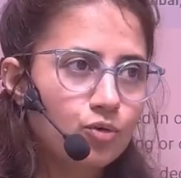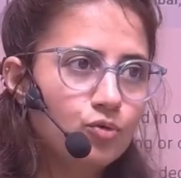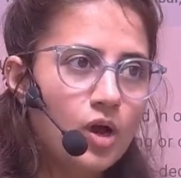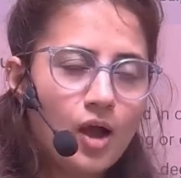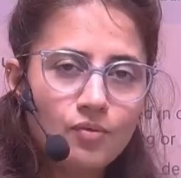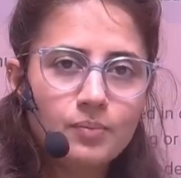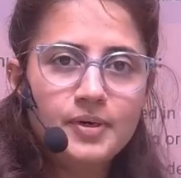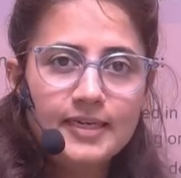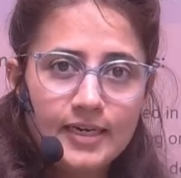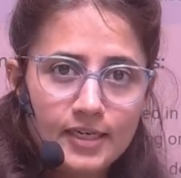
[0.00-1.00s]
or you have a
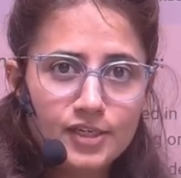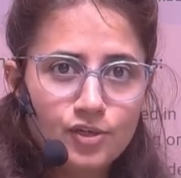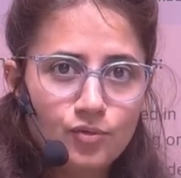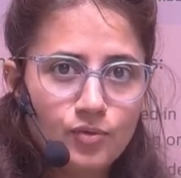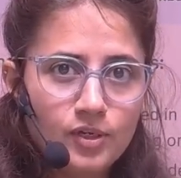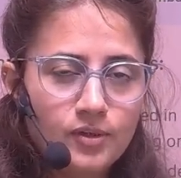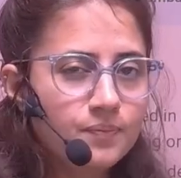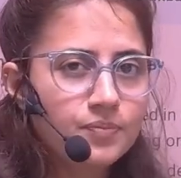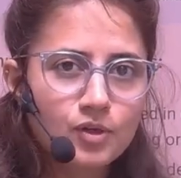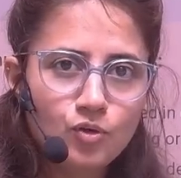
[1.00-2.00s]
B.Tech degree only.
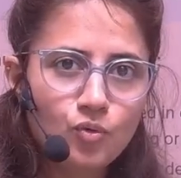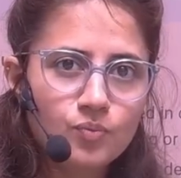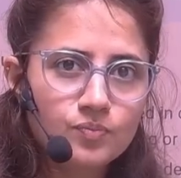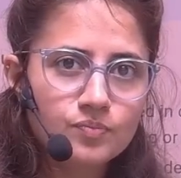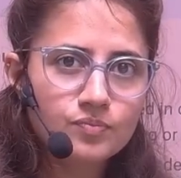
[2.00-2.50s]
No.